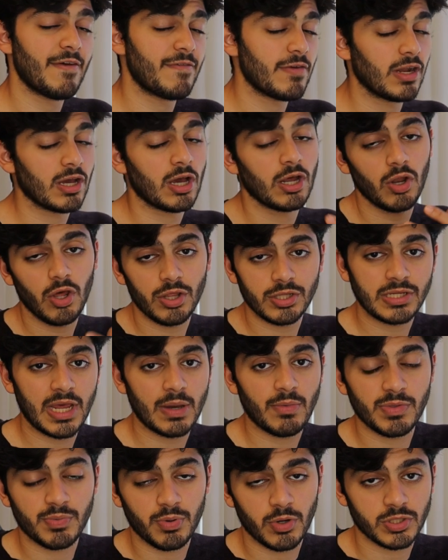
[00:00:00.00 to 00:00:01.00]
And I feel like a lot of the
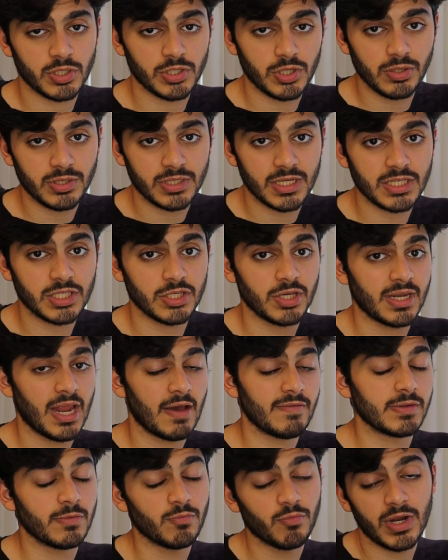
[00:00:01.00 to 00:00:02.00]
time with prosthodontics, you can
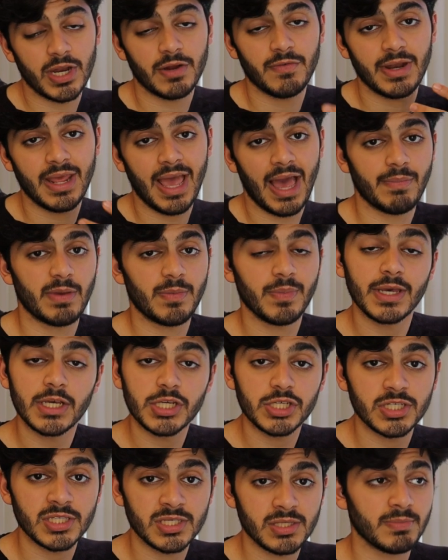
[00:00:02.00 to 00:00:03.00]
have some really, really happy
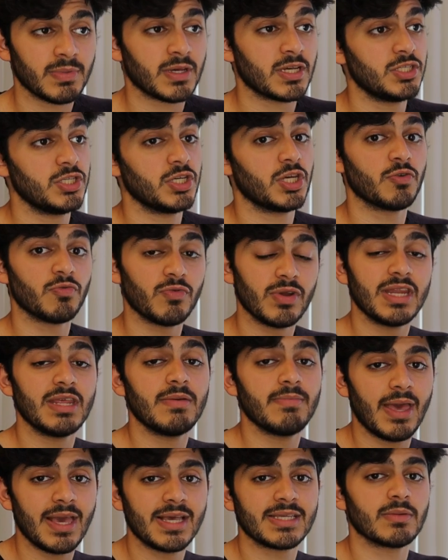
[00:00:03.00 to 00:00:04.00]
patients because you can really
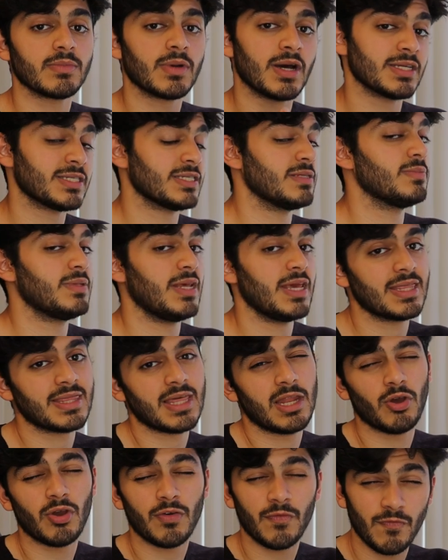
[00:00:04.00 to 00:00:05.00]
make some custom teeth
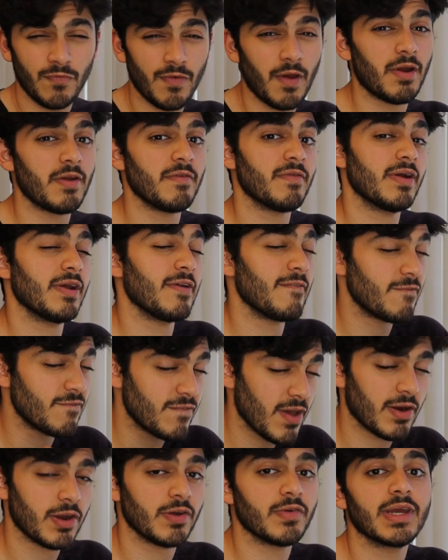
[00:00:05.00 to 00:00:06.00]
that look very, very,
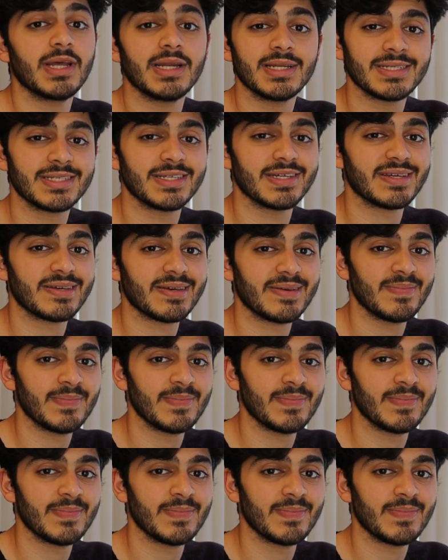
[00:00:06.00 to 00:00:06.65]
very realistic.